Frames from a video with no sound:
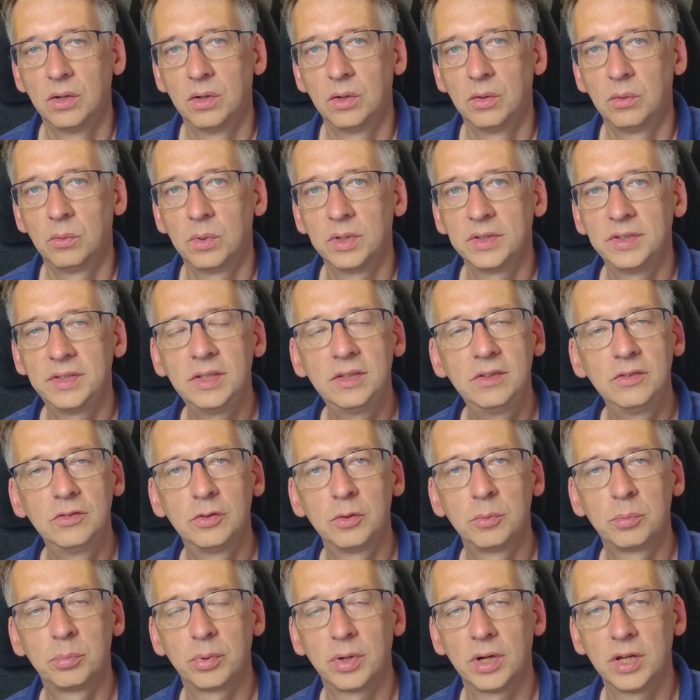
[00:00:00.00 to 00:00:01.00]
What didn't
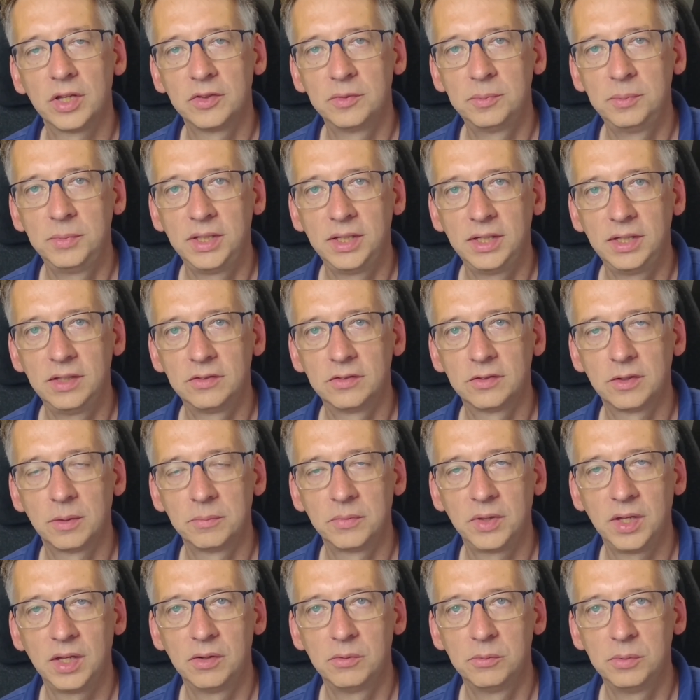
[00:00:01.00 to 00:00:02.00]
surprise me is
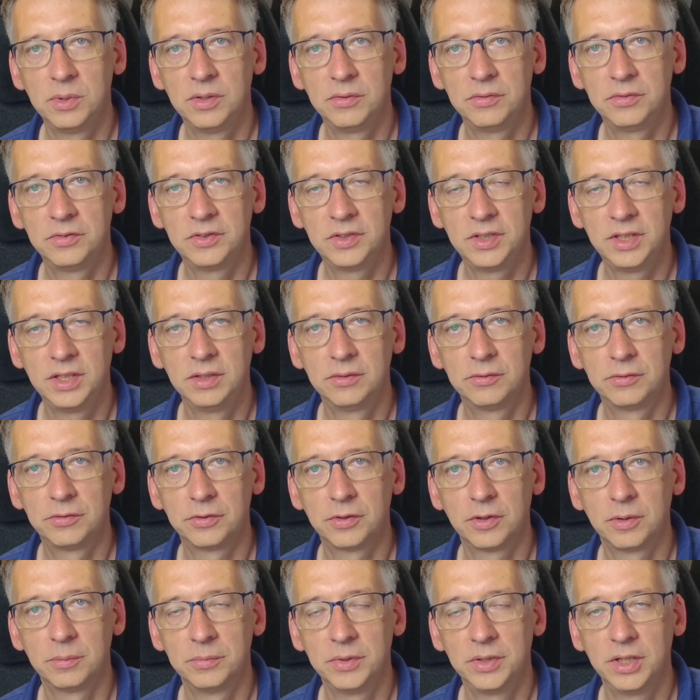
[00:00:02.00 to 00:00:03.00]
something we've seen
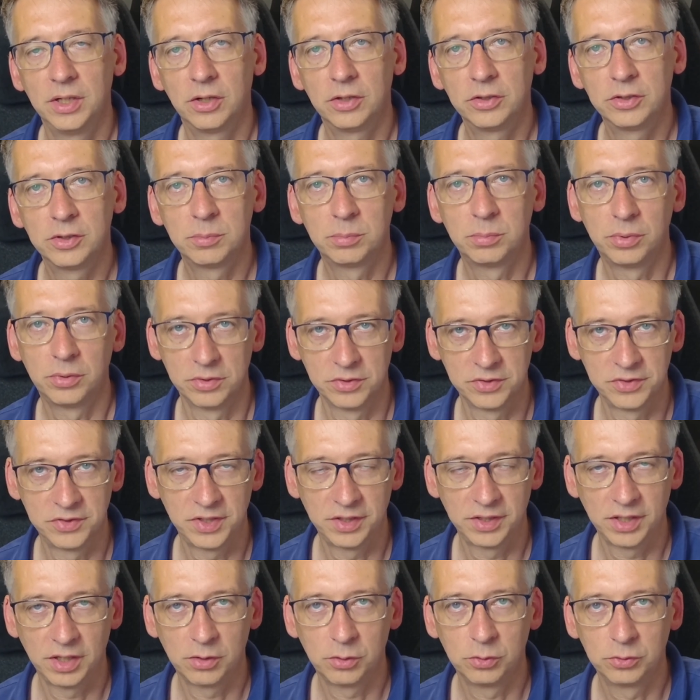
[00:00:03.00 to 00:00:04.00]
from the other boards
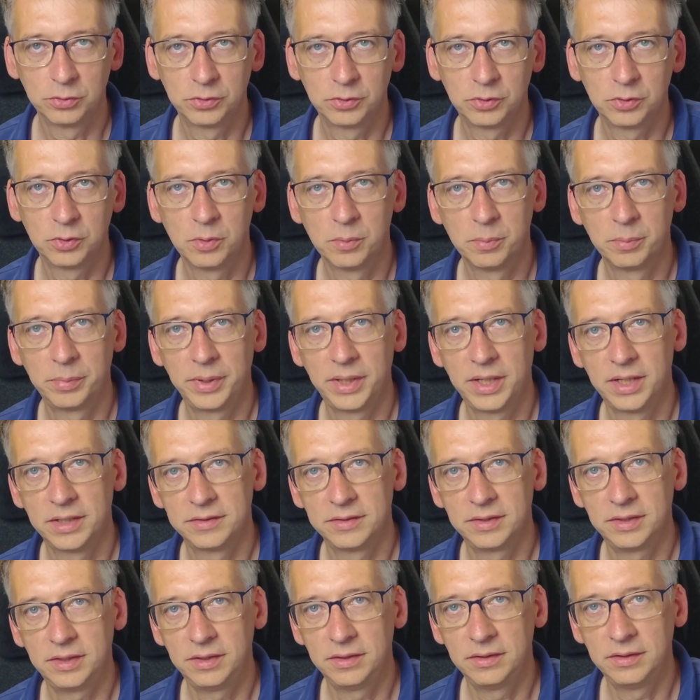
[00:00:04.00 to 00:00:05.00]
that I also
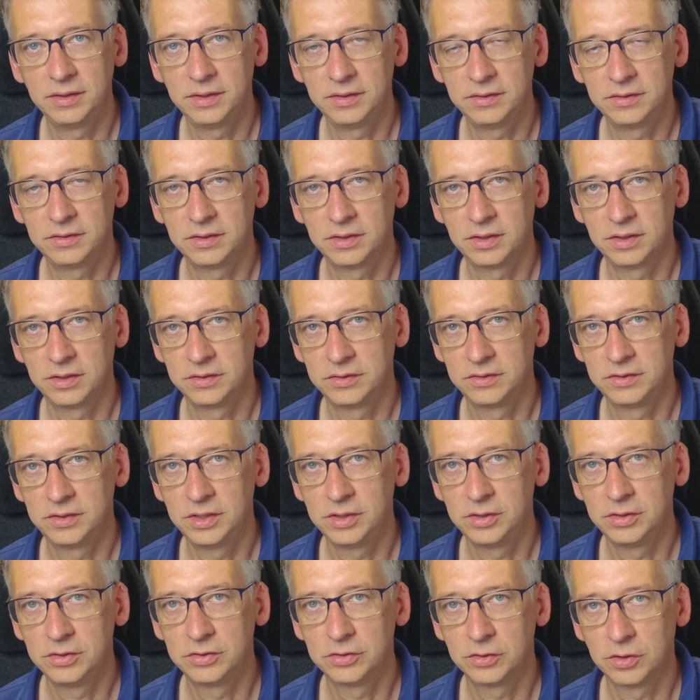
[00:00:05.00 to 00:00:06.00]
compared in this
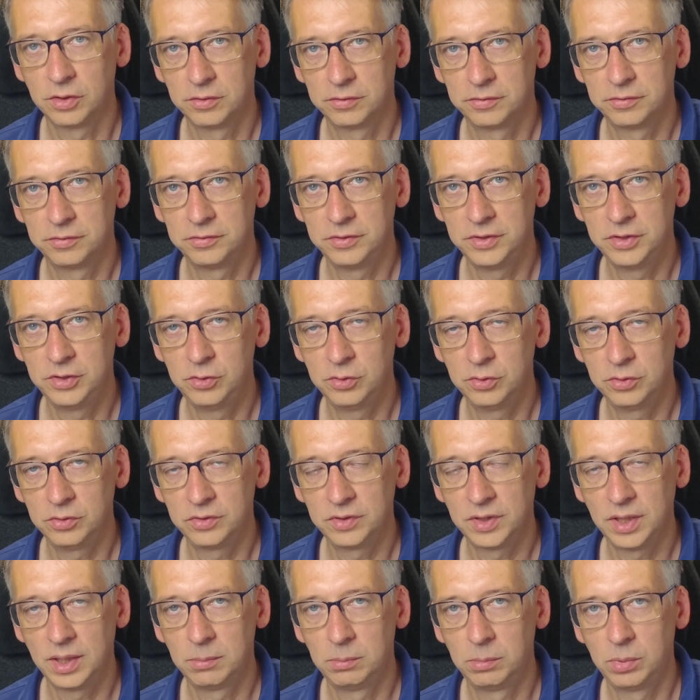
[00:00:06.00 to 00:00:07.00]
series of
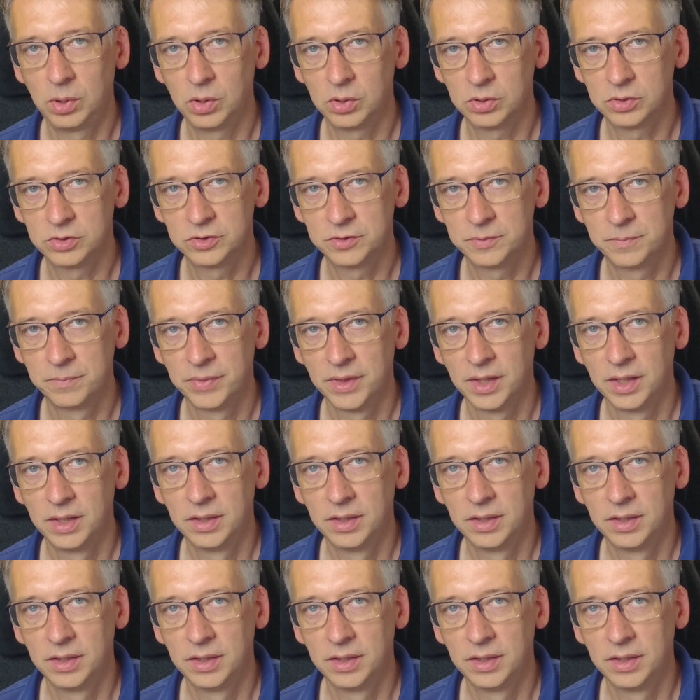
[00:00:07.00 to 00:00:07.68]
videos and blogs.